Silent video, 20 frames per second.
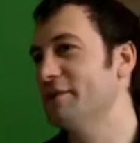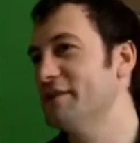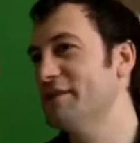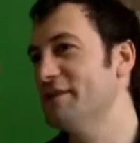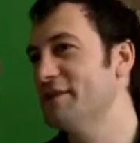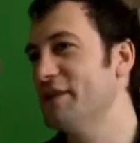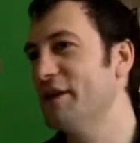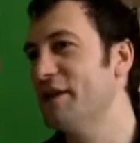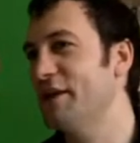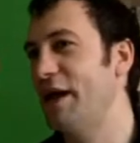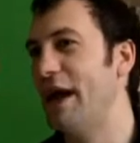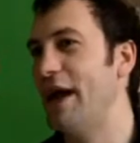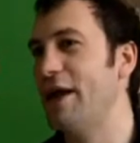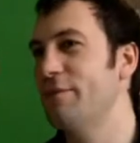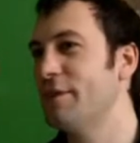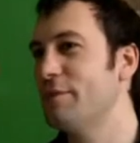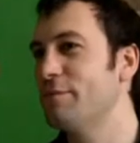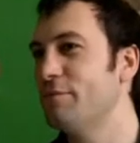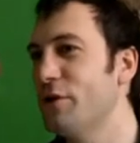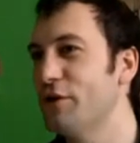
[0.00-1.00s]
I was interested, you know,
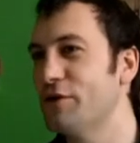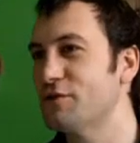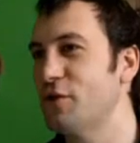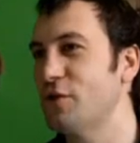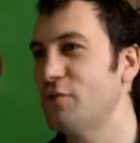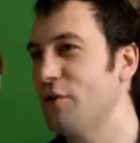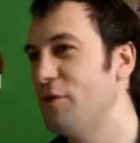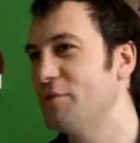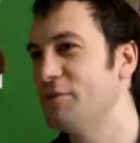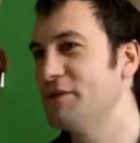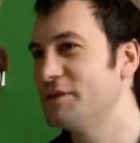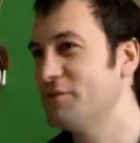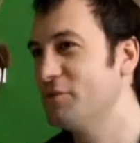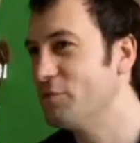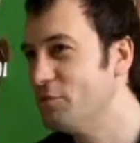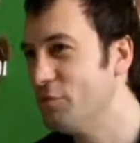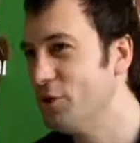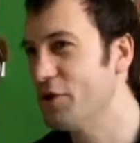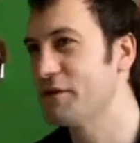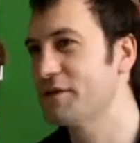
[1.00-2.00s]
how many books got
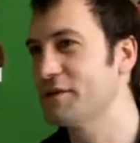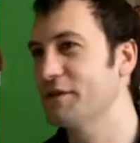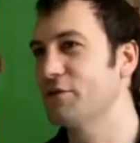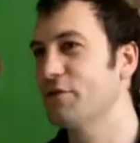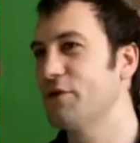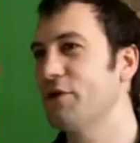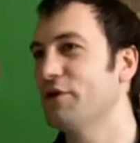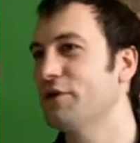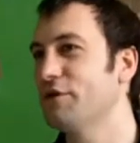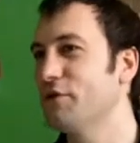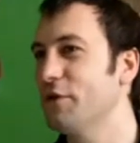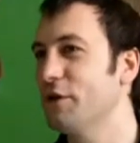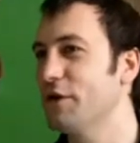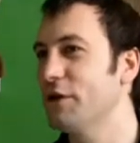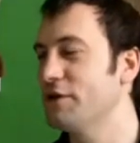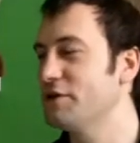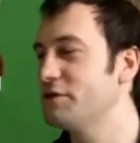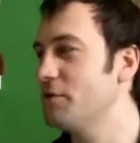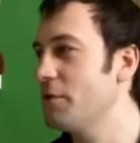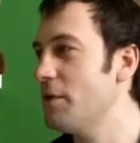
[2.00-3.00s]
published, books in quote
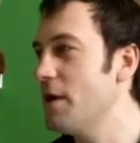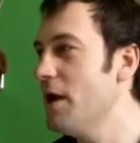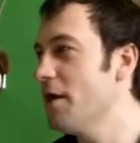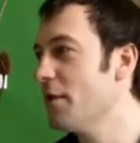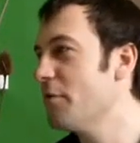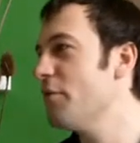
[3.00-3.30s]
unquote in ancient Rome.